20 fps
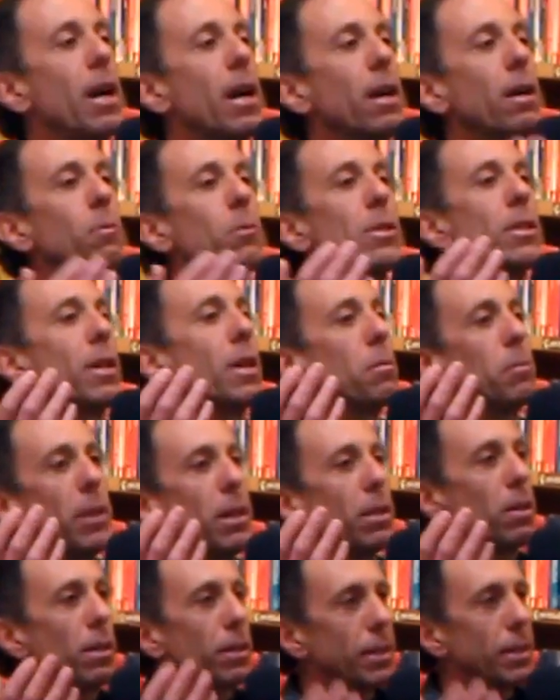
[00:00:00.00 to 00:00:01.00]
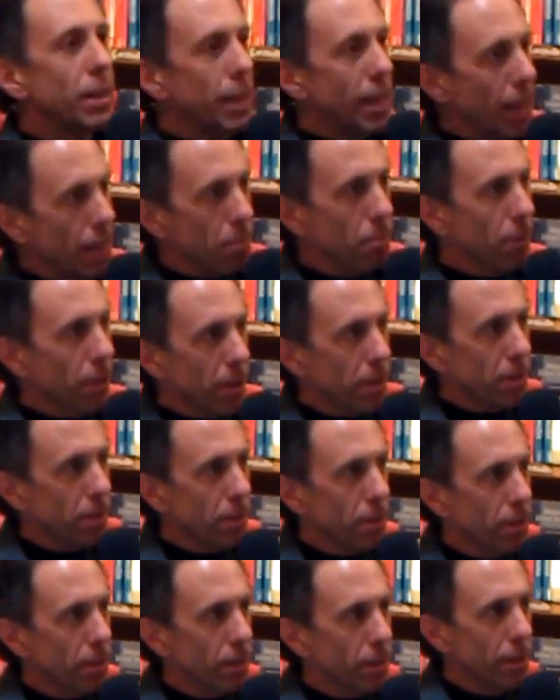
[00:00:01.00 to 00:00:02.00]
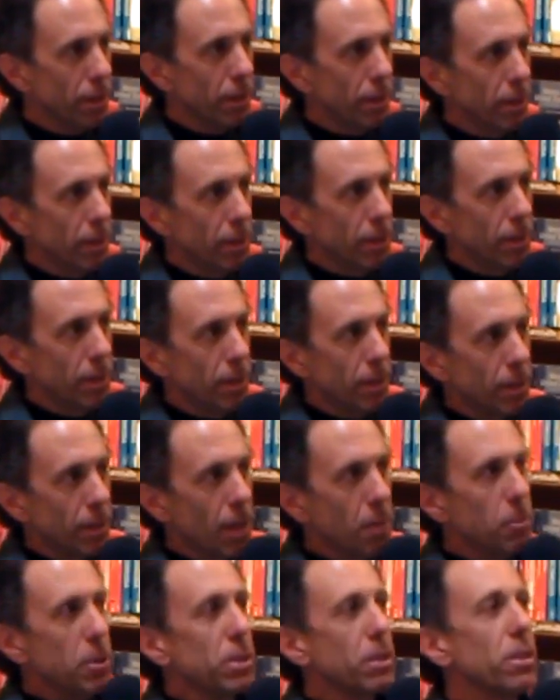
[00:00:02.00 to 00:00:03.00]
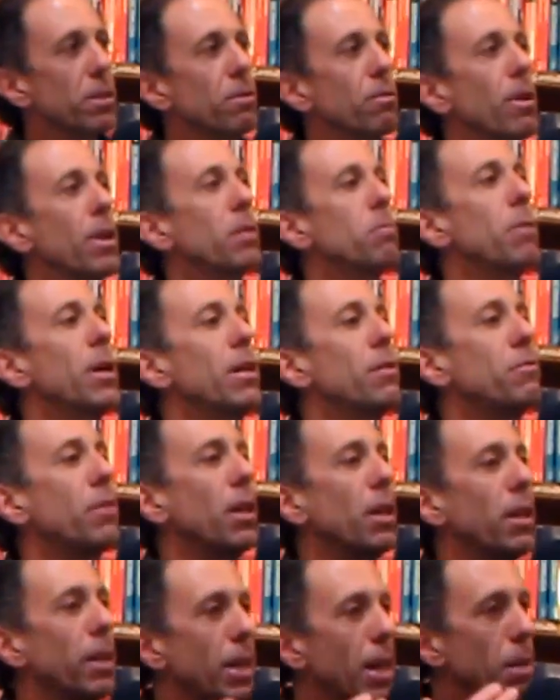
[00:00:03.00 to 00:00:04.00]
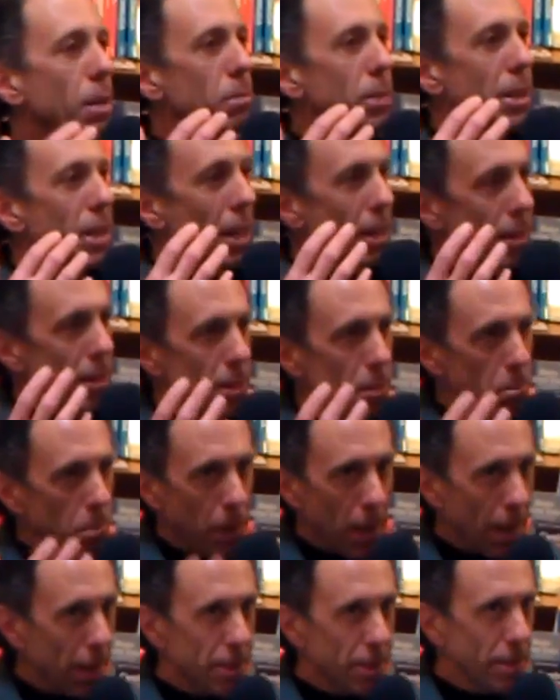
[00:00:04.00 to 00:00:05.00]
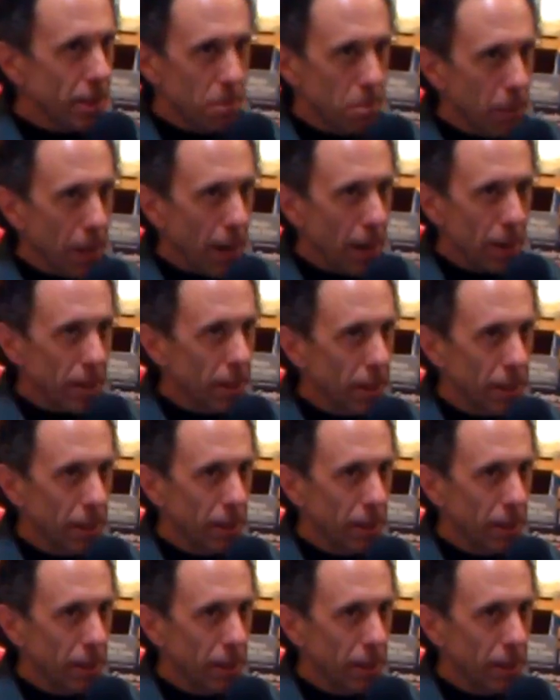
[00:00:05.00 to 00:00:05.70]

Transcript: hired was a company called ChemRisk. ChemRisk is run by a fellow named Dennis Paustenbach.